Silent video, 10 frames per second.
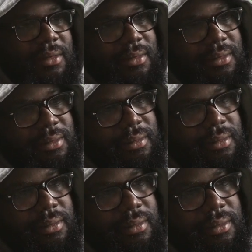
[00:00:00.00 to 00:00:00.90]

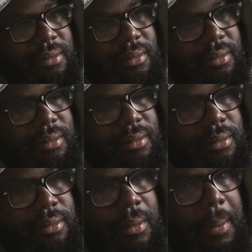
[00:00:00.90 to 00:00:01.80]

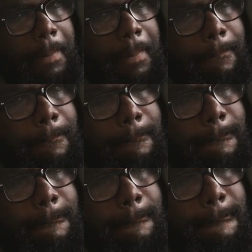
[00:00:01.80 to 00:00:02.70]

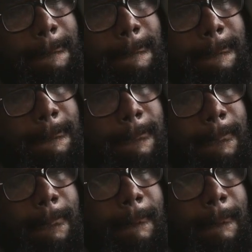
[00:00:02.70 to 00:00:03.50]
(silence)